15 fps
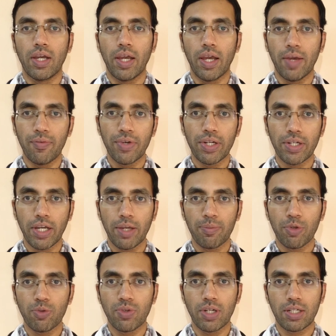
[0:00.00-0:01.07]
Every time
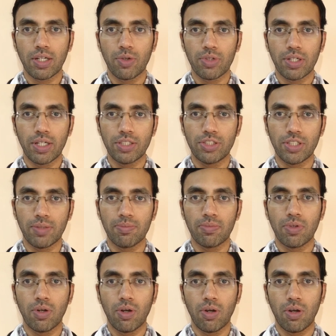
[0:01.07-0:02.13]
you work out in a
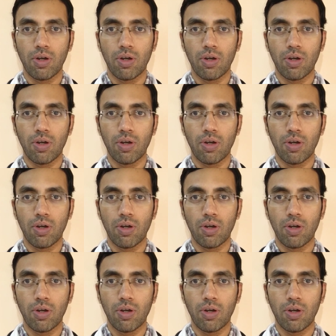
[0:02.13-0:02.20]
gym,